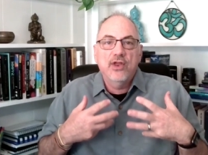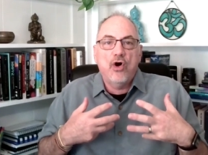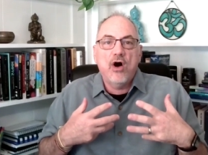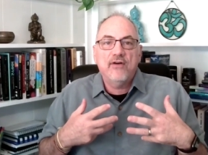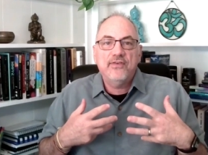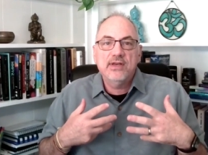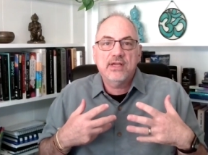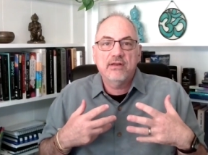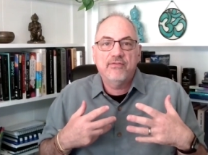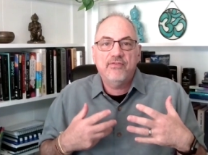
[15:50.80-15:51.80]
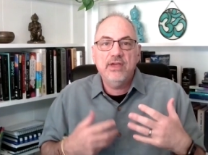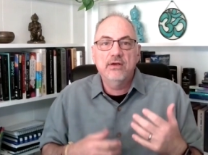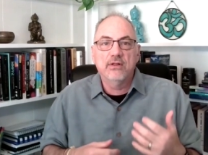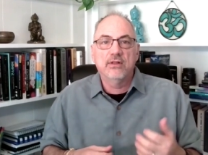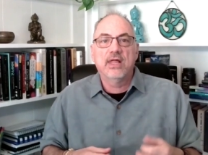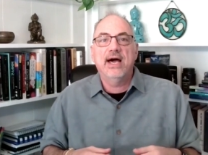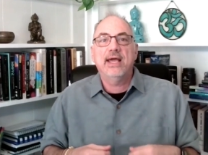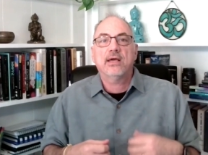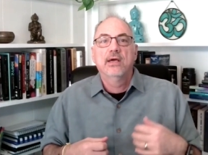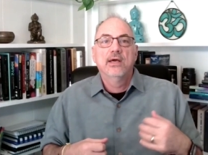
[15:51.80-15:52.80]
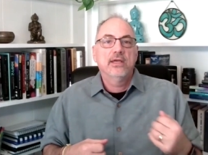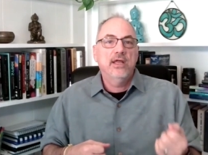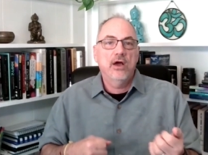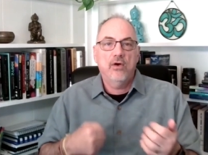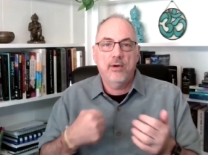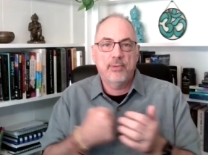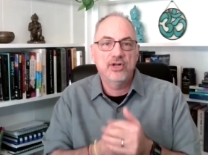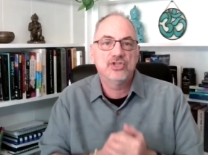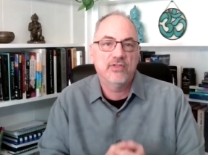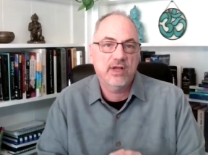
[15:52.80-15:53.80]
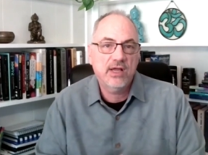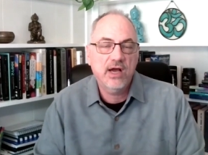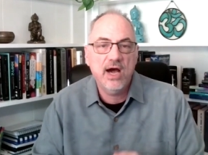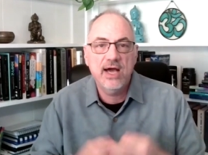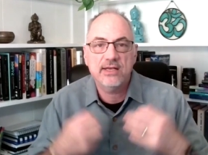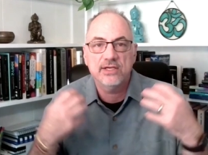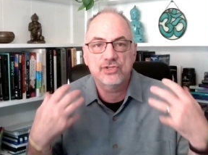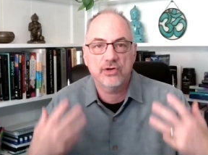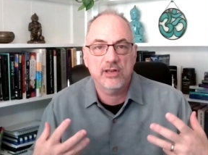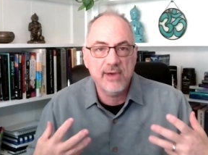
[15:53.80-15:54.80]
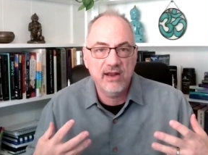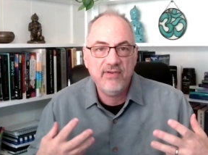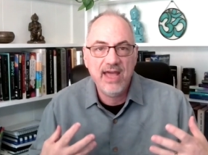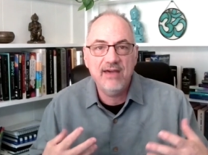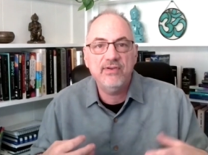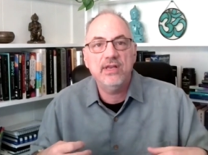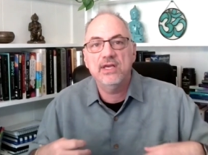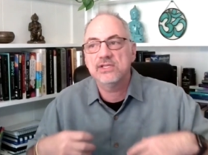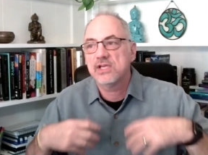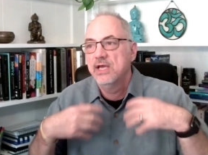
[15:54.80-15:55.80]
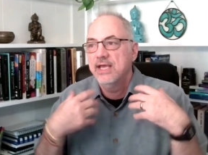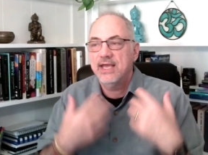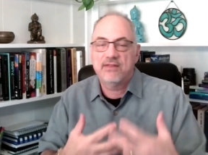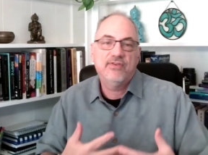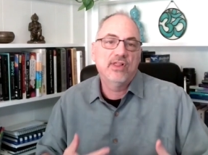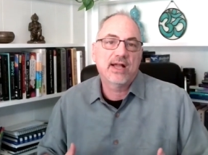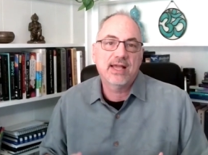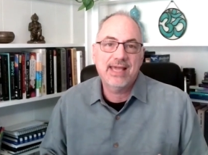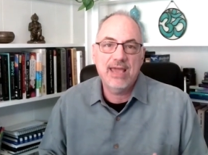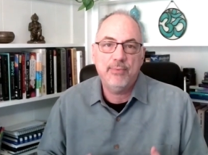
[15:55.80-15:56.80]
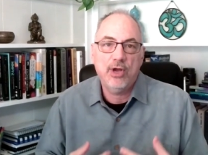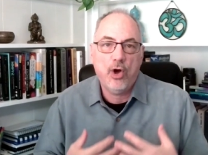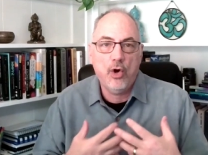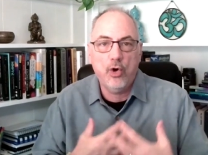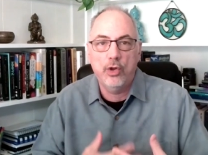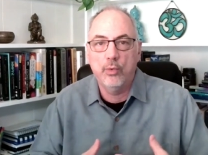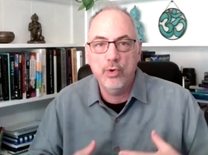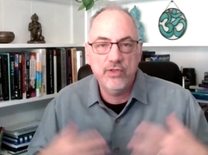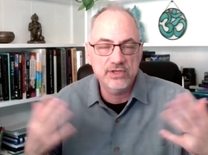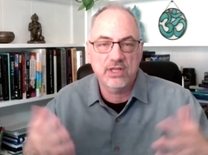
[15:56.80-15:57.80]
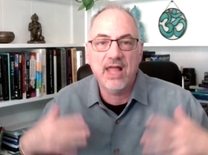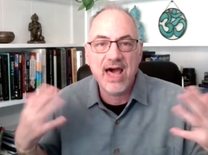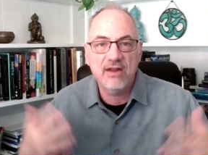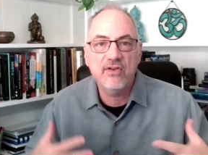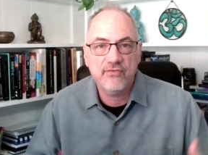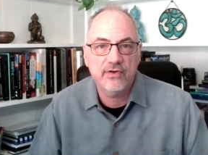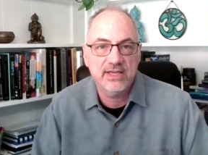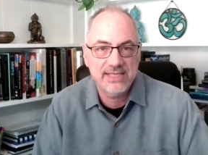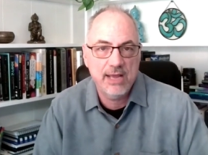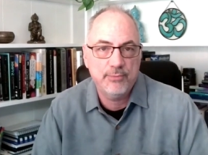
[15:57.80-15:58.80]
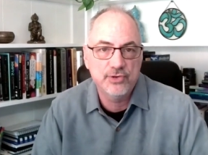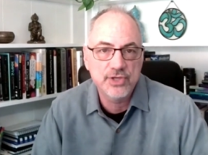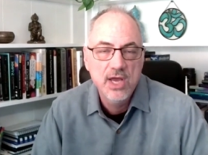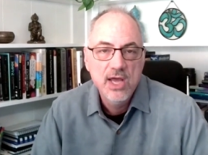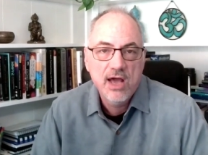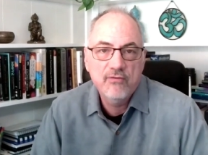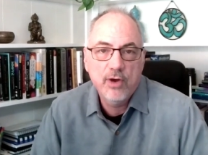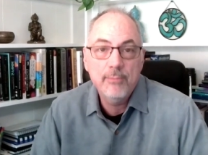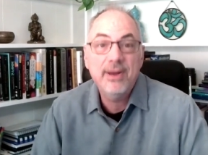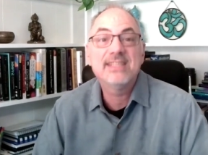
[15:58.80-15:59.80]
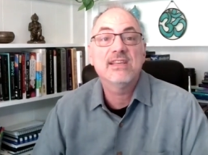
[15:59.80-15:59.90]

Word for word: that often can feel like you know, a punch in the gut, a certain amount of heaviness. It can feel like a gaping hole, a wound. There's a lot of different examples of what it, but